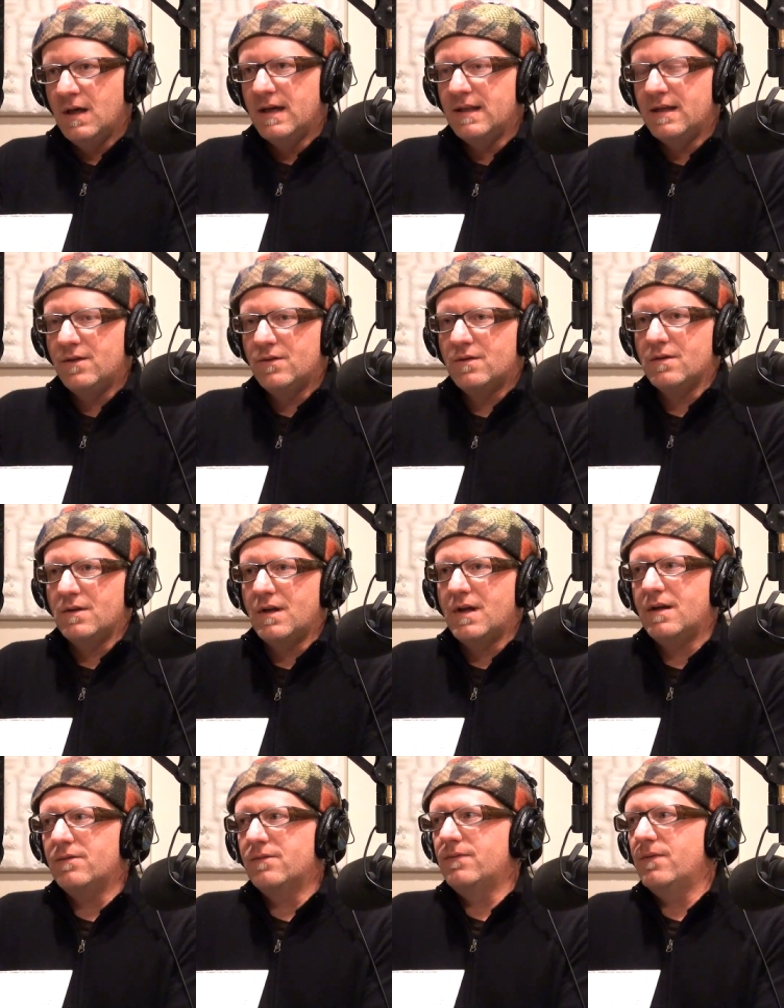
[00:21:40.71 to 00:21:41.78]
and they used a
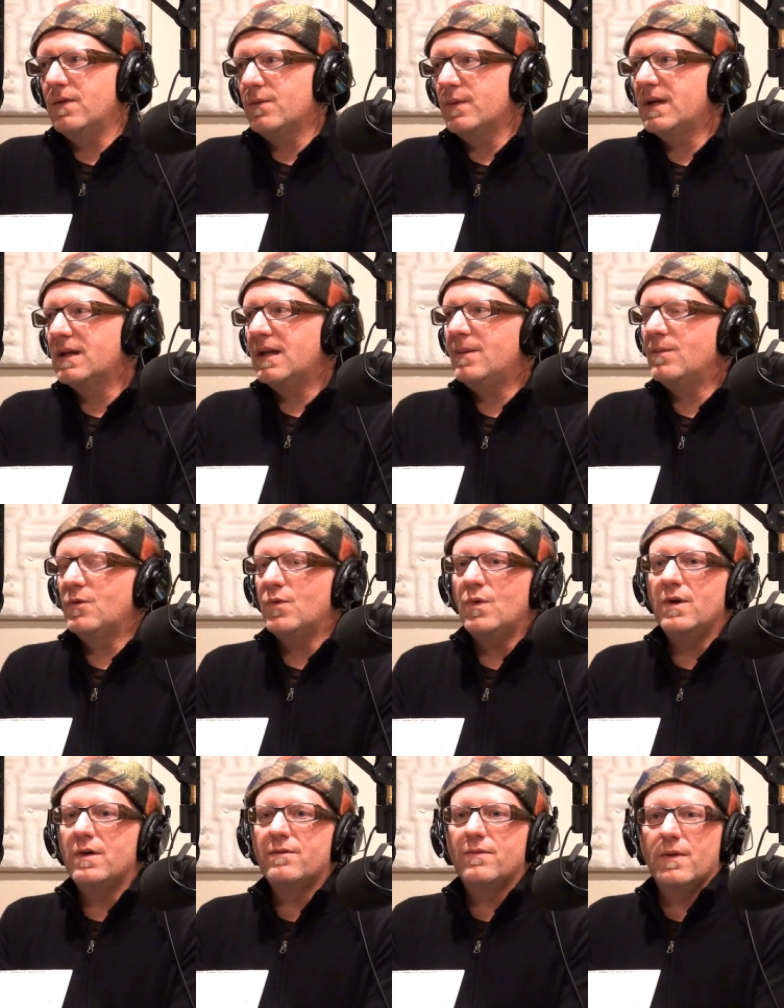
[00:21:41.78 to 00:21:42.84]
lot of reclaimed
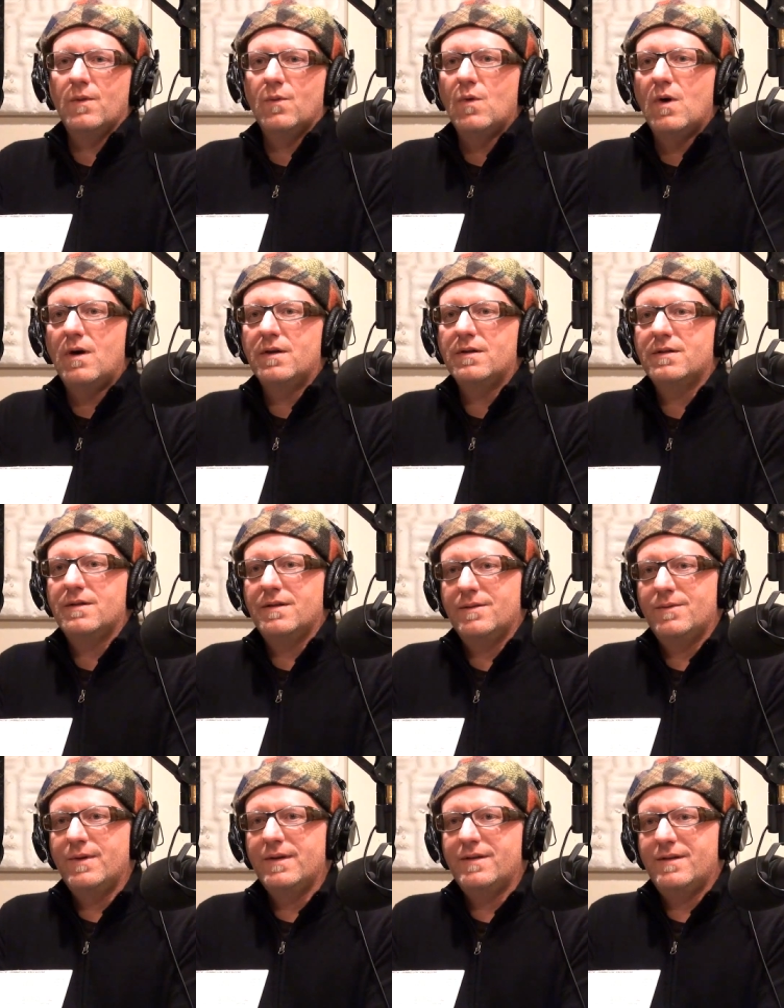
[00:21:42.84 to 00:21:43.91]
wood for the walls,
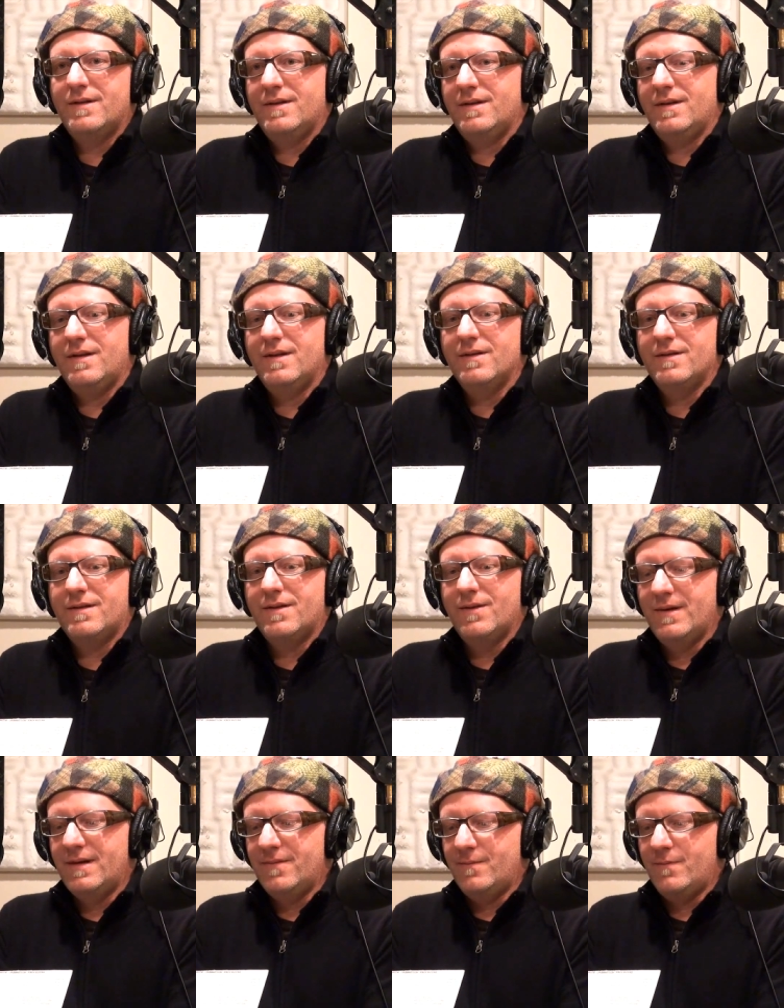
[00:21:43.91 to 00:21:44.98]
which is
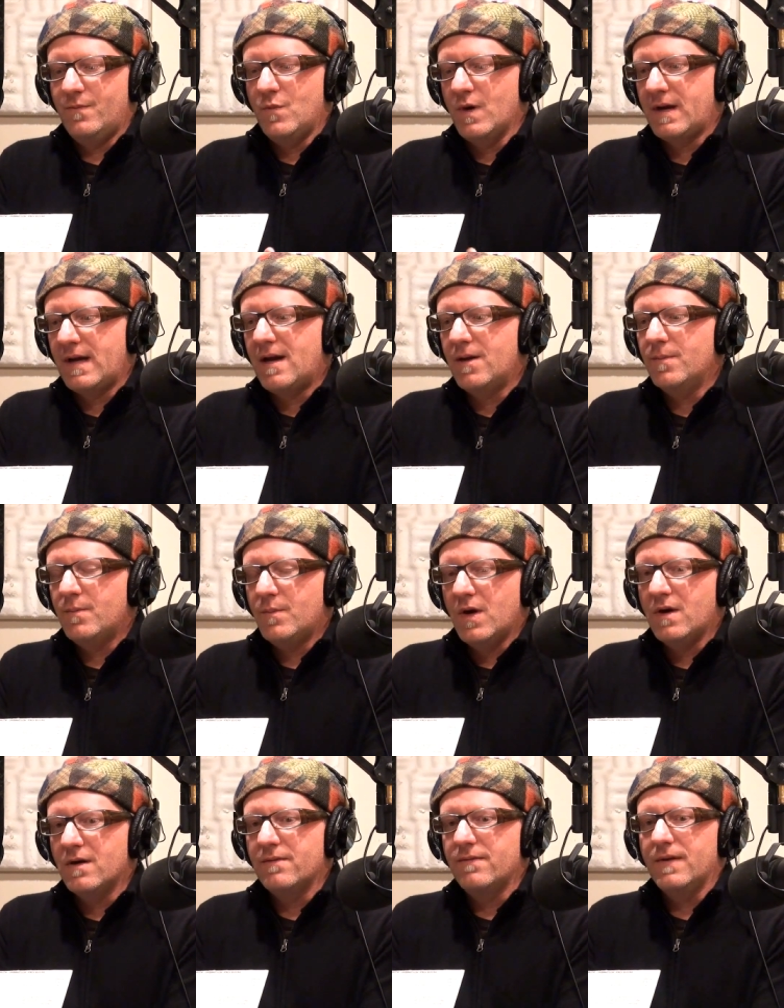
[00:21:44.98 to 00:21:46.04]
going to work out
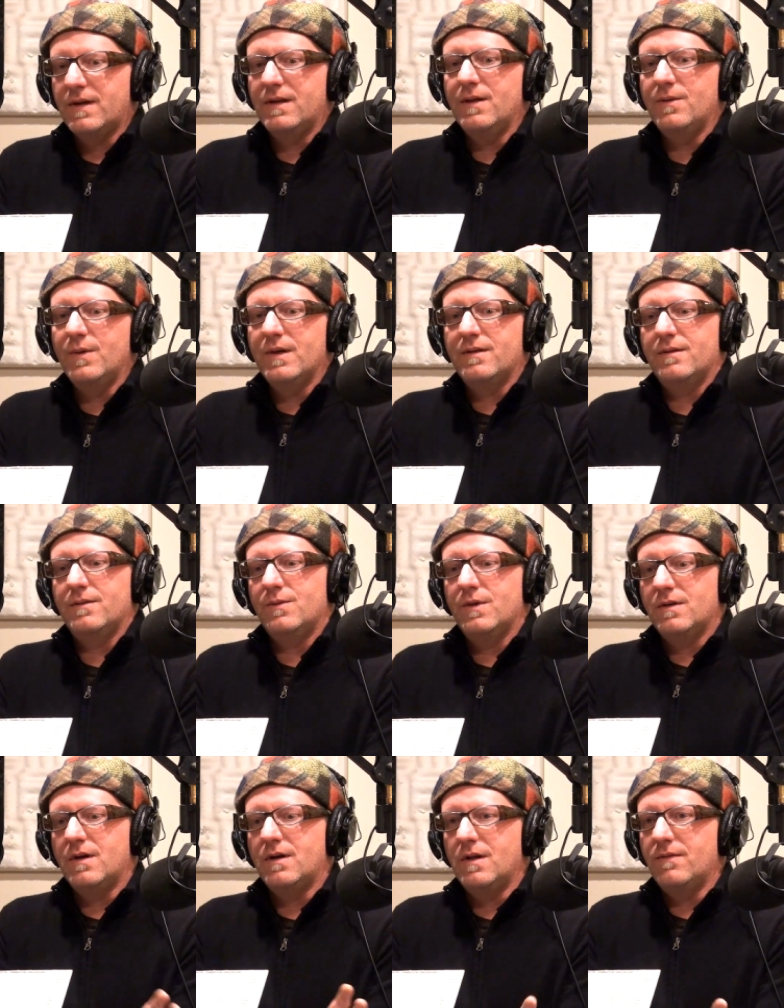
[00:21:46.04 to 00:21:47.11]
perfectly with
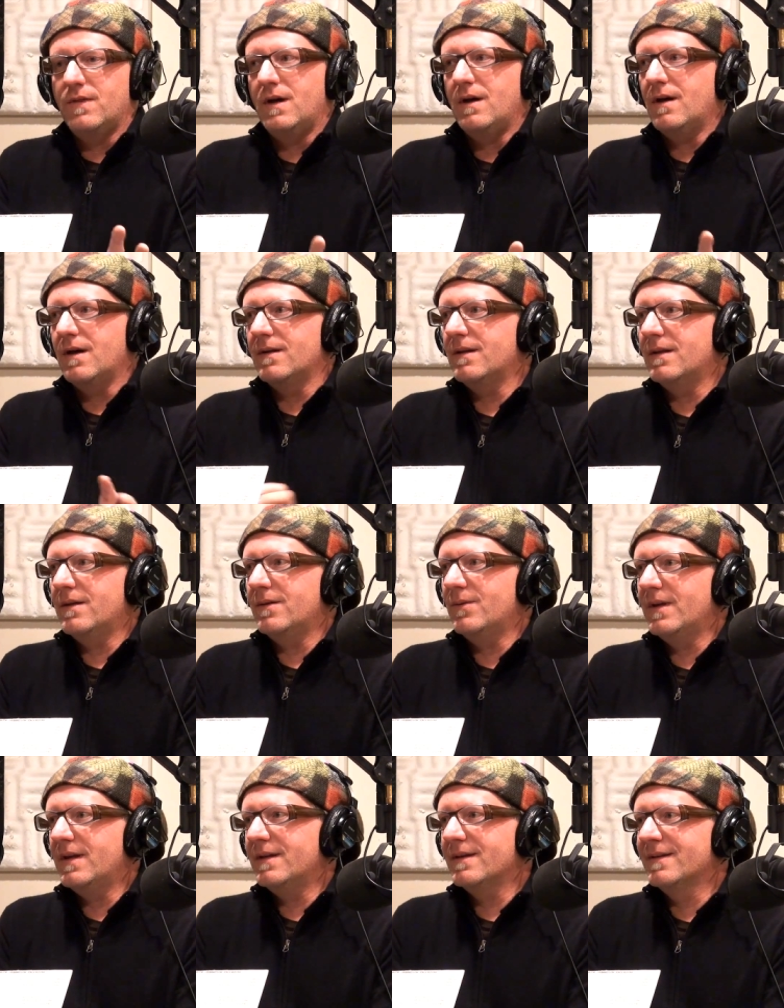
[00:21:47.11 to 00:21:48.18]
with all of the art
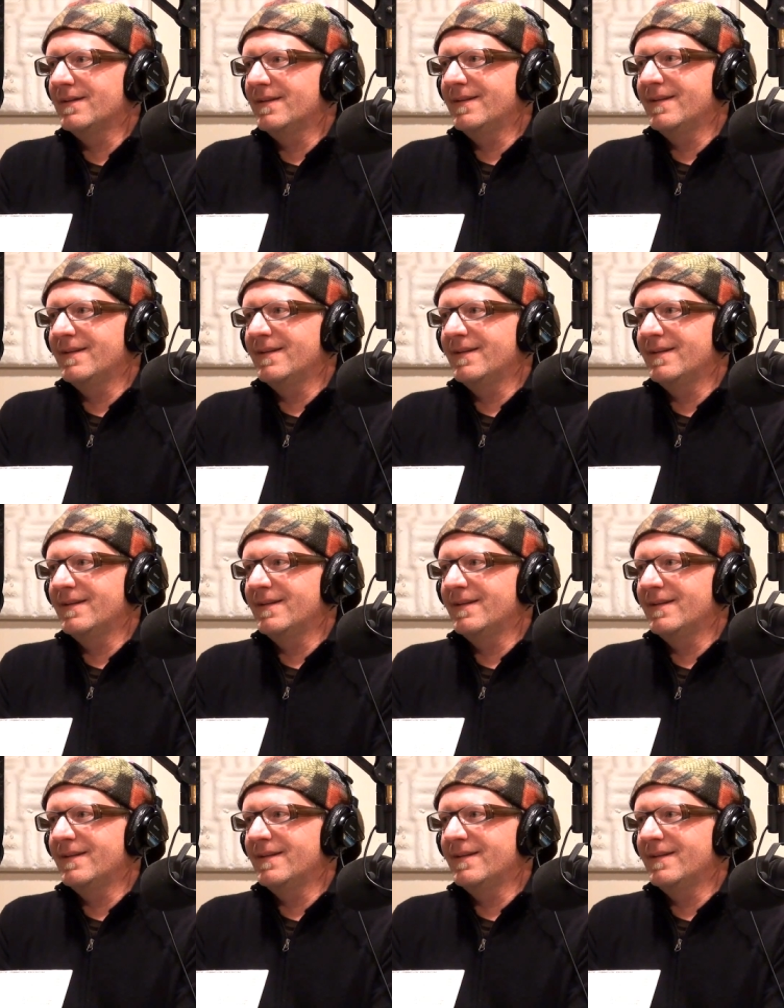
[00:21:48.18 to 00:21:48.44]
that we,